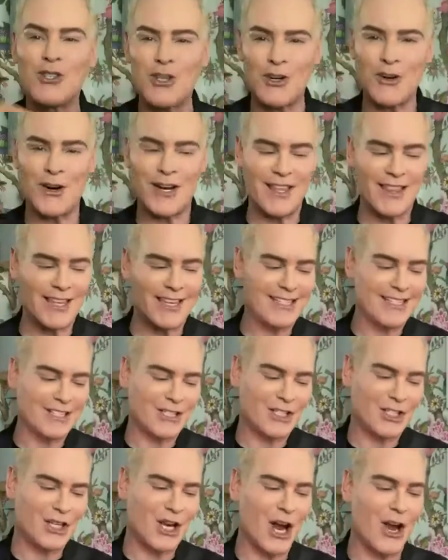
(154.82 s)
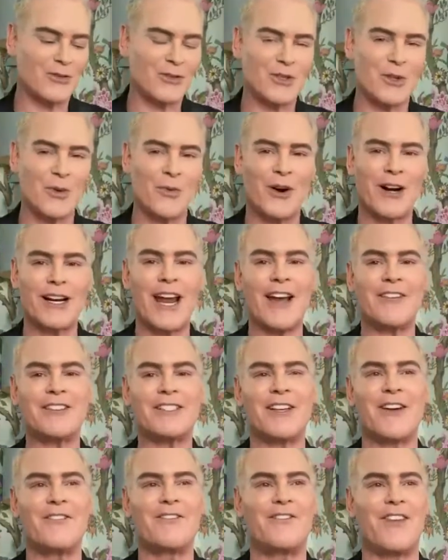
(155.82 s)
during this show. So we're gonna
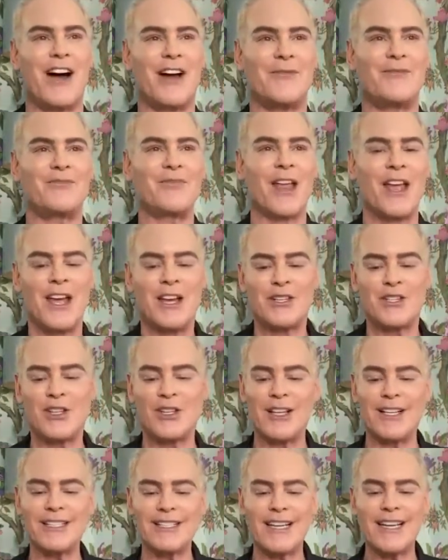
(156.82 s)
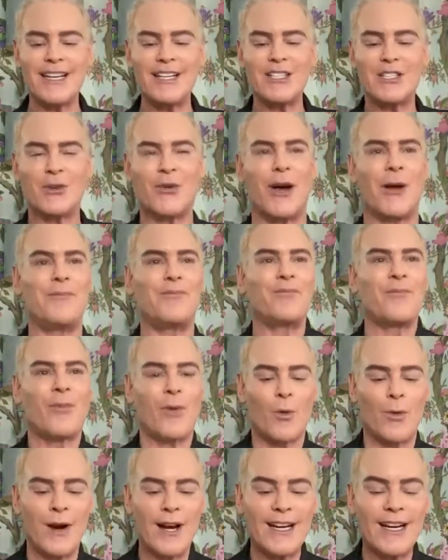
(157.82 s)
have some fun. So let's get into it.
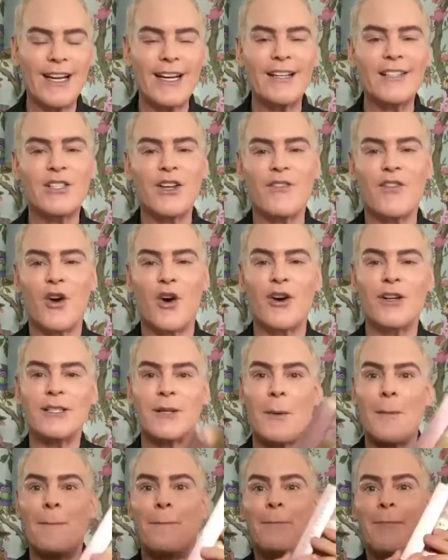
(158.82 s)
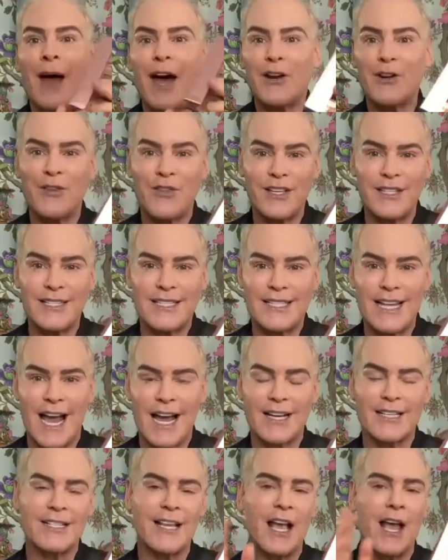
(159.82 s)
We're gonna get into, of course, Better Than
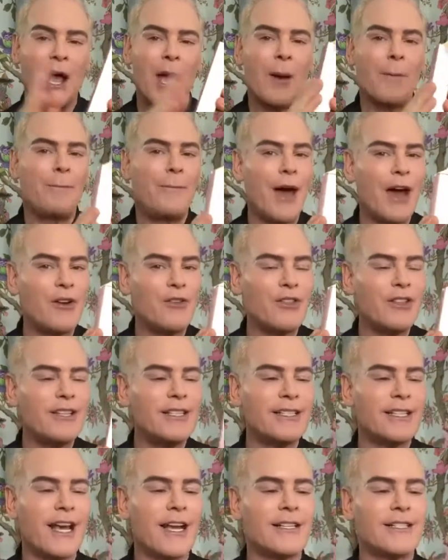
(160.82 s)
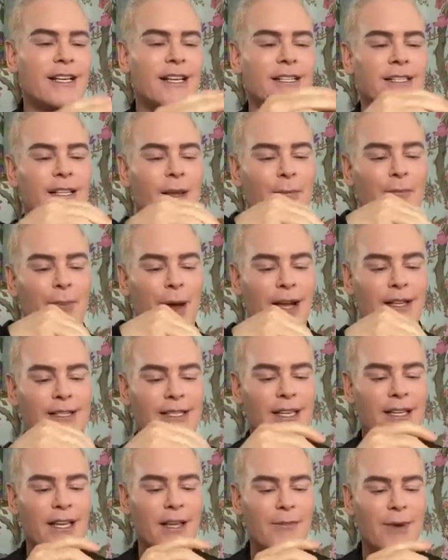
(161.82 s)
Sex. Better Than Sex is the
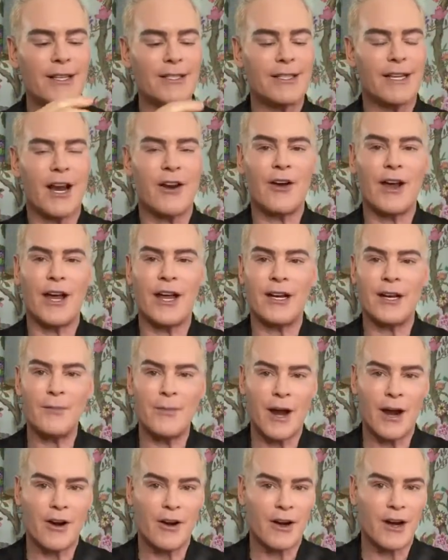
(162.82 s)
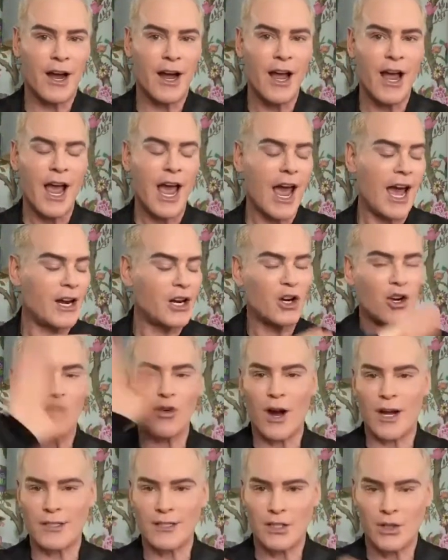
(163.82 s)
best-selling mascara in America and
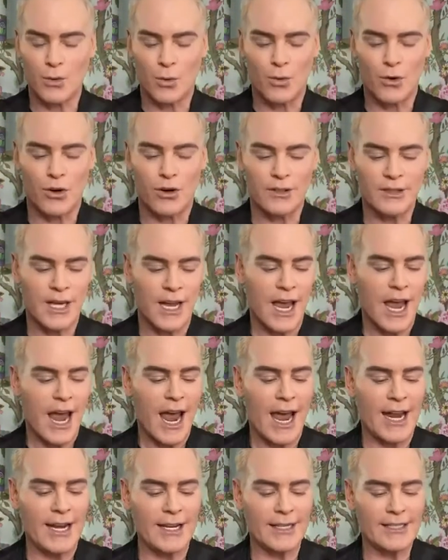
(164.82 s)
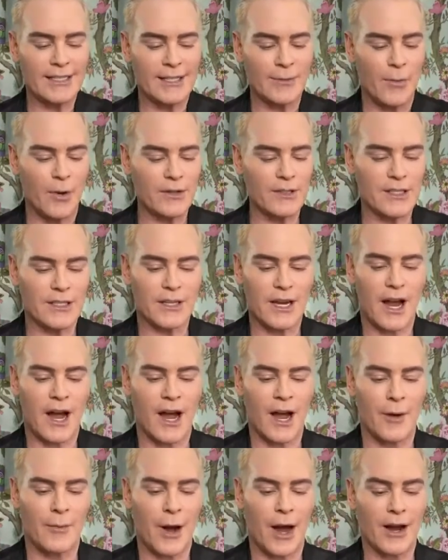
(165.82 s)
across the world. And it's the most,
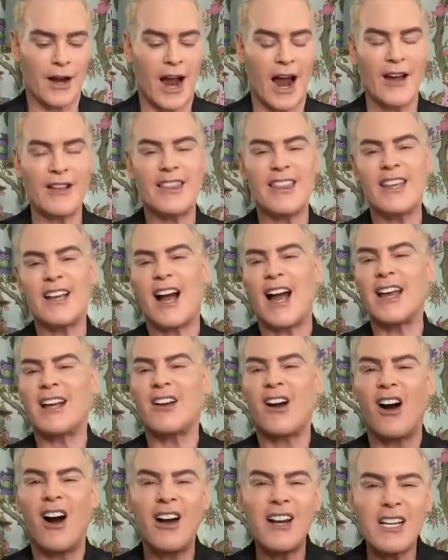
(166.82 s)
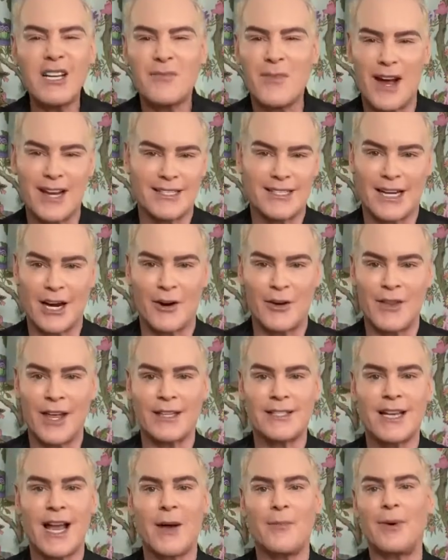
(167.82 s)
I think, iconic mascara
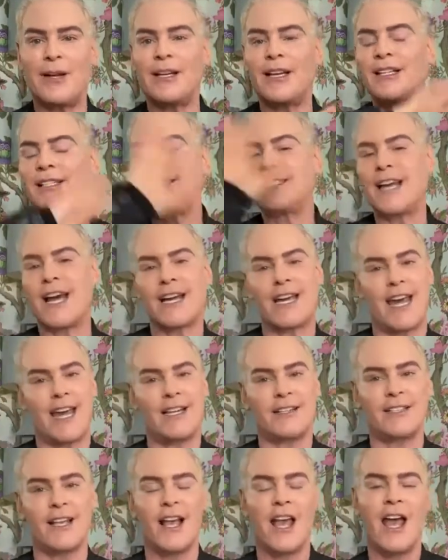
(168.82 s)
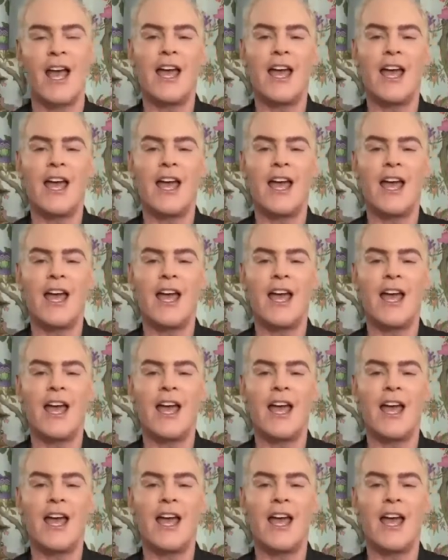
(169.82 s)
that's happened in decades.